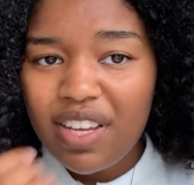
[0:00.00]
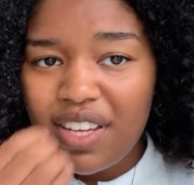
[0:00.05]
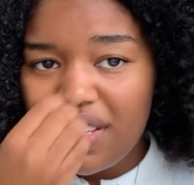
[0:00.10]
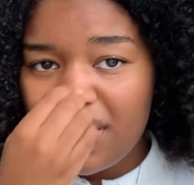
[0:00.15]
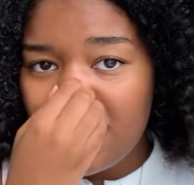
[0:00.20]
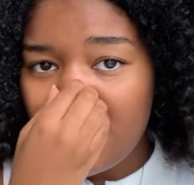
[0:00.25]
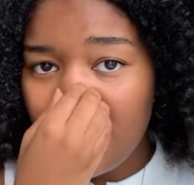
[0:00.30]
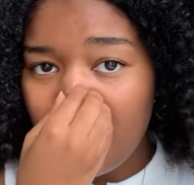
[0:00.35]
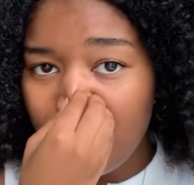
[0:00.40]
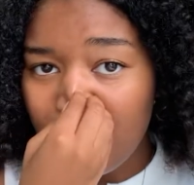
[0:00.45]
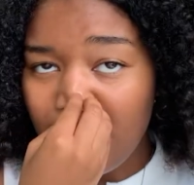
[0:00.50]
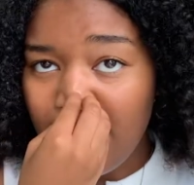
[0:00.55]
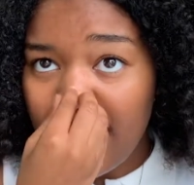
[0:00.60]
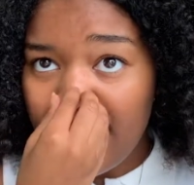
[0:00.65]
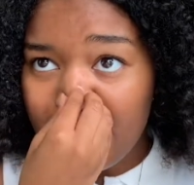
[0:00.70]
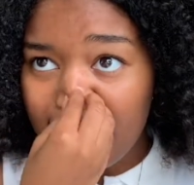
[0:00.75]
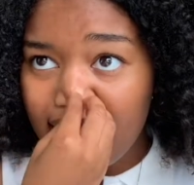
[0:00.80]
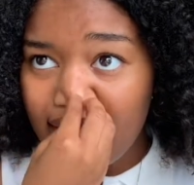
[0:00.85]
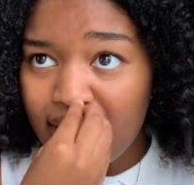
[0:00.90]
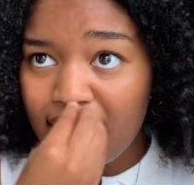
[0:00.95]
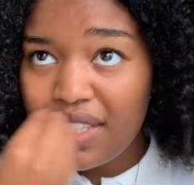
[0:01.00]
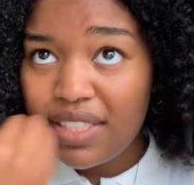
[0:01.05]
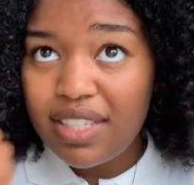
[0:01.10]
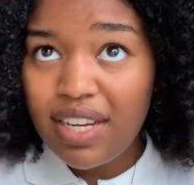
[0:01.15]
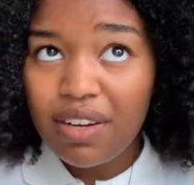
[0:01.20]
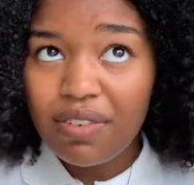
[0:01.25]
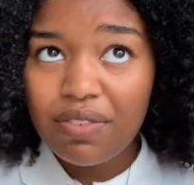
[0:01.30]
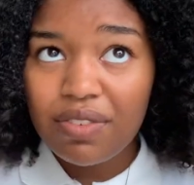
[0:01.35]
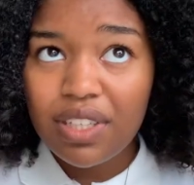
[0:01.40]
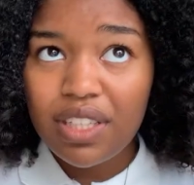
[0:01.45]
So I think
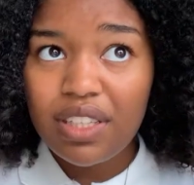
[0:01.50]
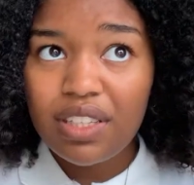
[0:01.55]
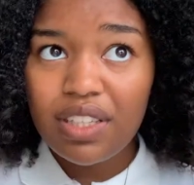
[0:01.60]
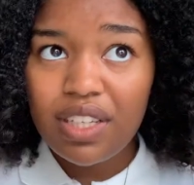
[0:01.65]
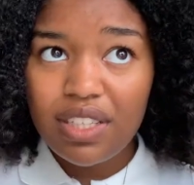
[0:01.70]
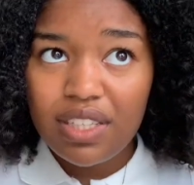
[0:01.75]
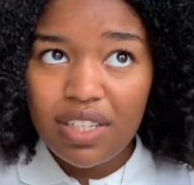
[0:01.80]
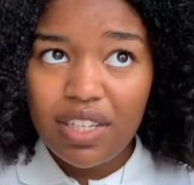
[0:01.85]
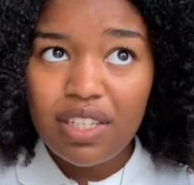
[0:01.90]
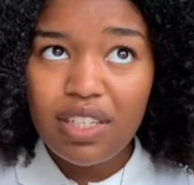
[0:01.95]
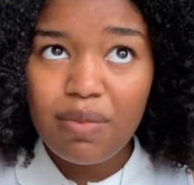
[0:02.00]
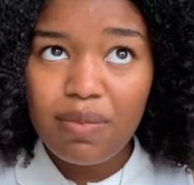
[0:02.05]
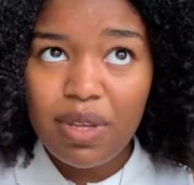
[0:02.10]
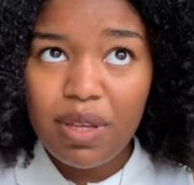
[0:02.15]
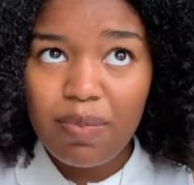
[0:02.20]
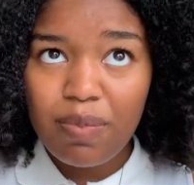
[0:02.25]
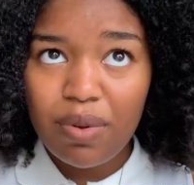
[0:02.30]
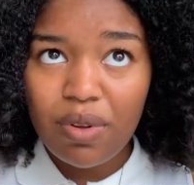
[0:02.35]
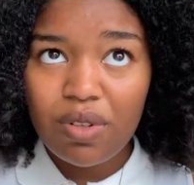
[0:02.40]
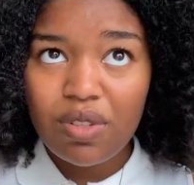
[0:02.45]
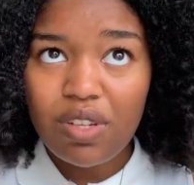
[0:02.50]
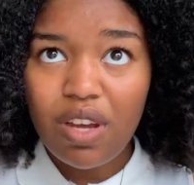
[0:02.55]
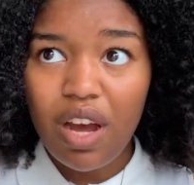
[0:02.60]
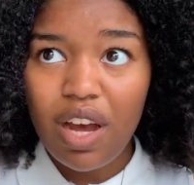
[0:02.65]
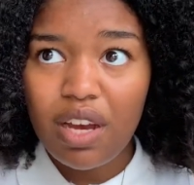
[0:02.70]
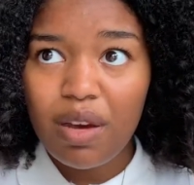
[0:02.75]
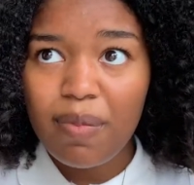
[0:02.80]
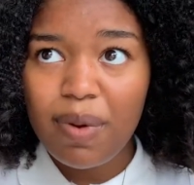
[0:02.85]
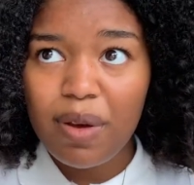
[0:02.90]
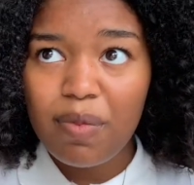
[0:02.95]
definitely listening to people
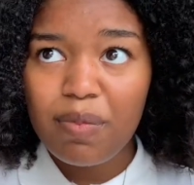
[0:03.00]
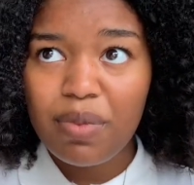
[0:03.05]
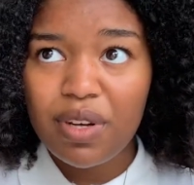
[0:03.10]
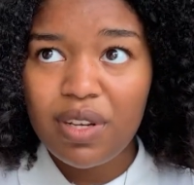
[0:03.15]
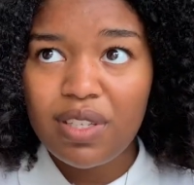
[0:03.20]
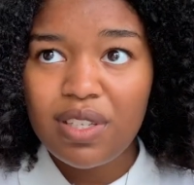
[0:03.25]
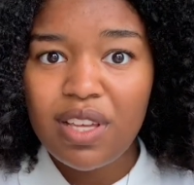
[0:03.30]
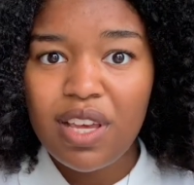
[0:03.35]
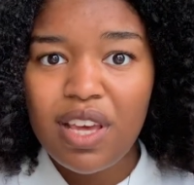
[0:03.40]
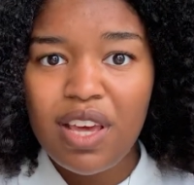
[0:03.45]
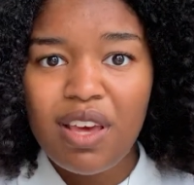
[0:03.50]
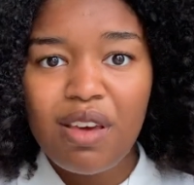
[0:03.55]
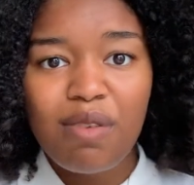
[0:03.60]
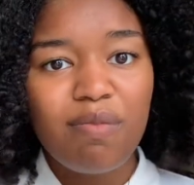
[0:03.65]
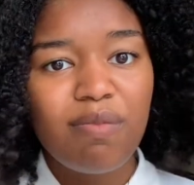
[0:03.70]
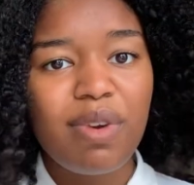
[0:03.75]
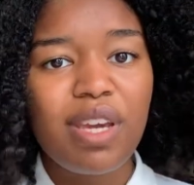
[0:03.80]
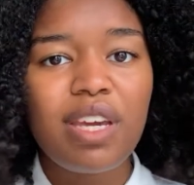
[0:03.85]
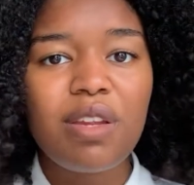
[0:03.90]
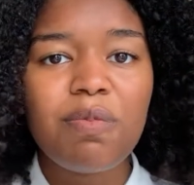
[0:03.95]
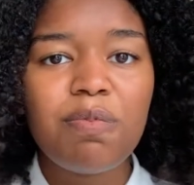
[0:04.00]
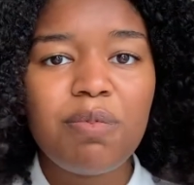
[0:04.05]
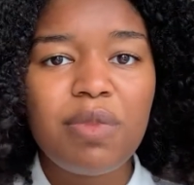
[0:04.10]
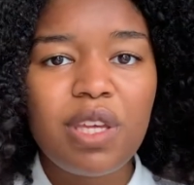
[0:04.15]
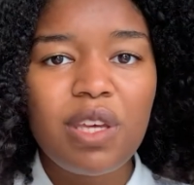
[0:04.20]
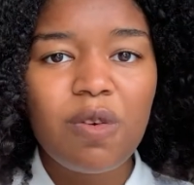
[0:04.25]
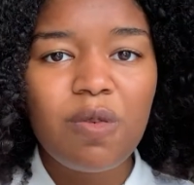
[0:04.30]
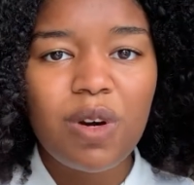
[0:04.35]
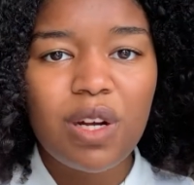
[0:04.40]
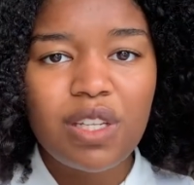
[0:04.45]
talk about books made
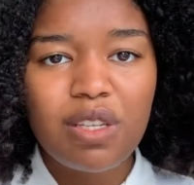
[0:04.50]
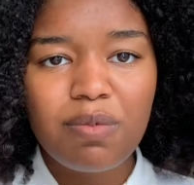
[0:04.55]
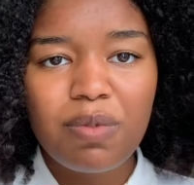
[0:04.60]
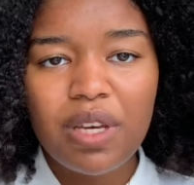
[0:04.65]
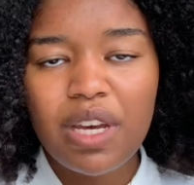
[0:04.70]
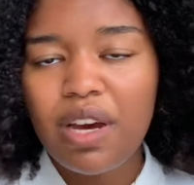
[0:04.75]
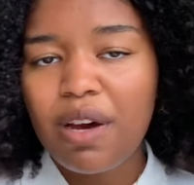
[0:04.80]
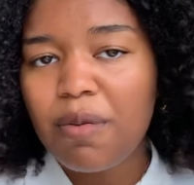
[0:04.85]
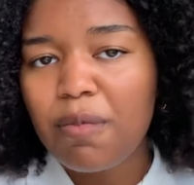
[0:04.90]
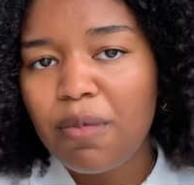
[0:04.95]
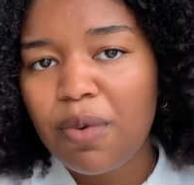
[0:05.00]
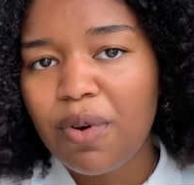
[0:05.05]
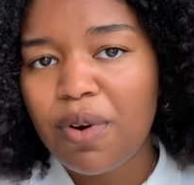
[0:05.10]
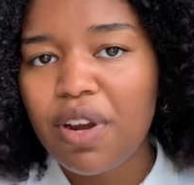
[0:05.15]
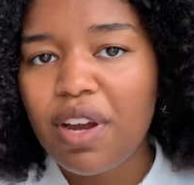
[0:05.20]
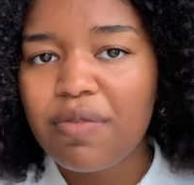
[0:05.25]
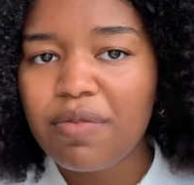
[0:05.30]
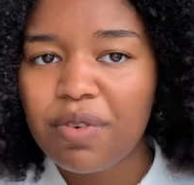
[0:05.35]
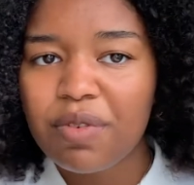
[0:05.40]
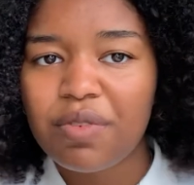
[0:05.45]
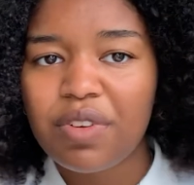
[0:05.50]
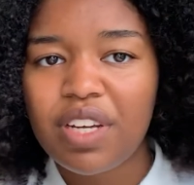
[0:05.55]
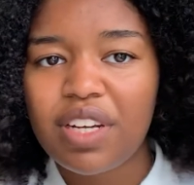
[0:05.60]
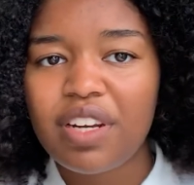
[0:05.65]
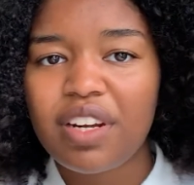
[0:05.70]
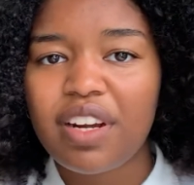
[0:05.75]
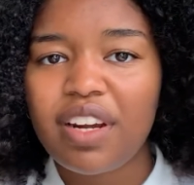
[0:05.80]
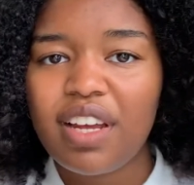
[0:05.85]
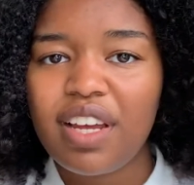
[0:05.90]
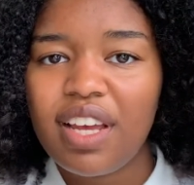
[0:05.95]
me want to become more of a
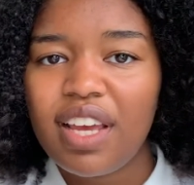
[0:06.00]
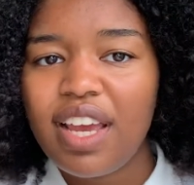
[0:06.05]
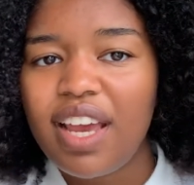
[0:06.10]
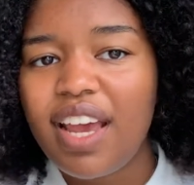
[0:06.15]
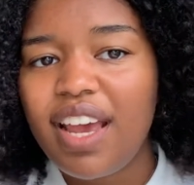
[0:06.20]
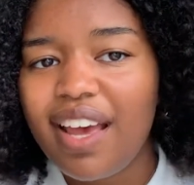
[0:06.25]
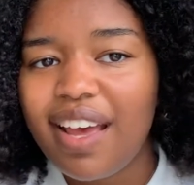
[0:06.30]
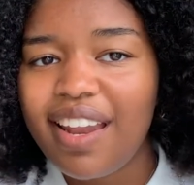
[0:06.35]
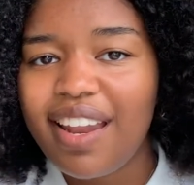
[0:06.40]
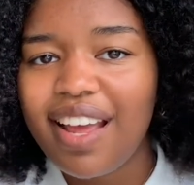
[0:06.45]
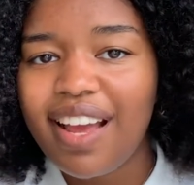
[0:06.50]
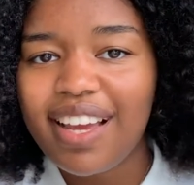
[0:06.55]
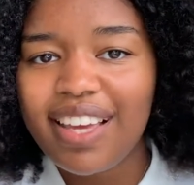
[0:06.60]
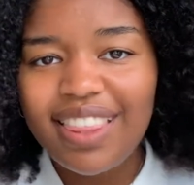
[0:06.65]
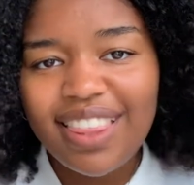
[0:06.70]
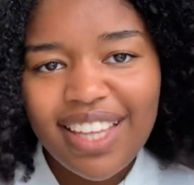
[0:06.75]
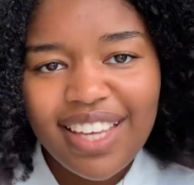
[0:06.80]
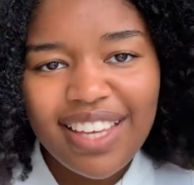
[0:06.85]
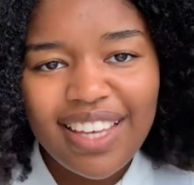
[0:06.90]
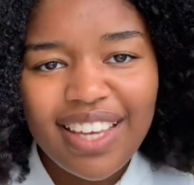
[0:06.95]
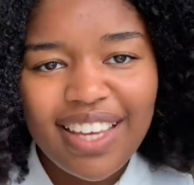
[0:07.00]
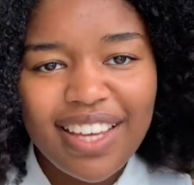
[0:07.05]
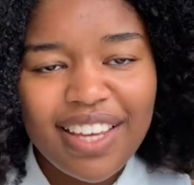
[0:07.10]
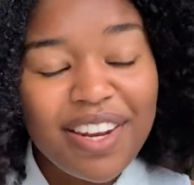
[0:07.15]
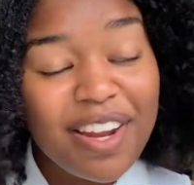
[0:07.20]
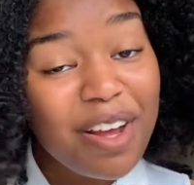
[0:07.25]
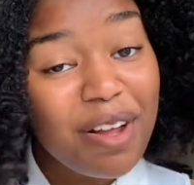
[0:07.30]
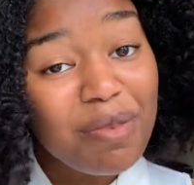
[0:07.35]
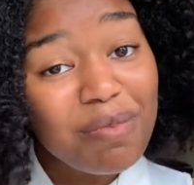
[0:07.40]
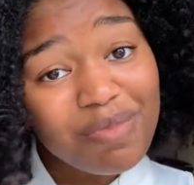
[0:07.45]
reader, and I think it can
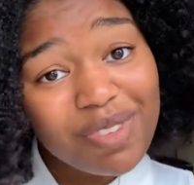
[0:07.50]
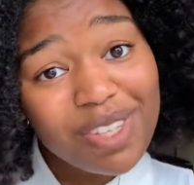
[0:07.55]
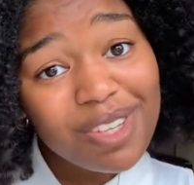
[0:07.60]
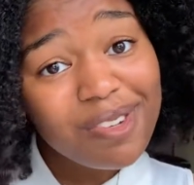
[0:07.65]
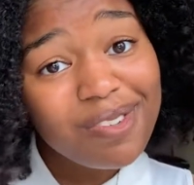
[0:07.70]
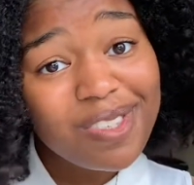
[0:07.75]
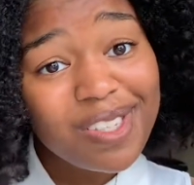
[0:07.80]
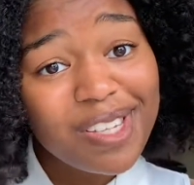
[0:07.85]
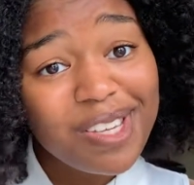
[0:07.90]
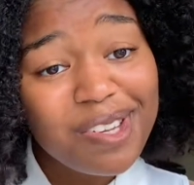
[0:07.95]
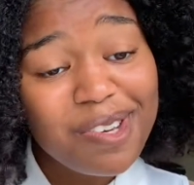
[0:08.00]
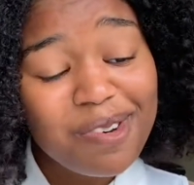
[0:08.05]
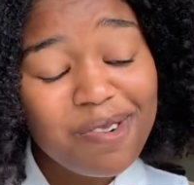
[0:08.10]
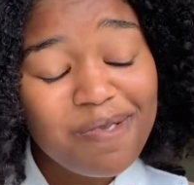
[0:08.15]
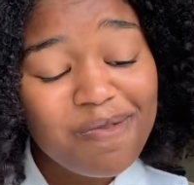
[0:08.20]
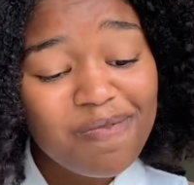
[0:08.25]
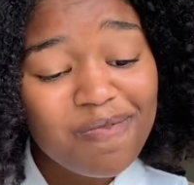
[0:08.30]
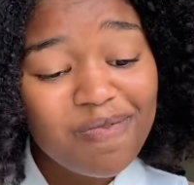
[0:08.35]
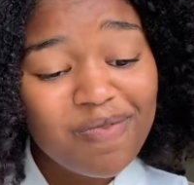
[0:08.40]
help you too.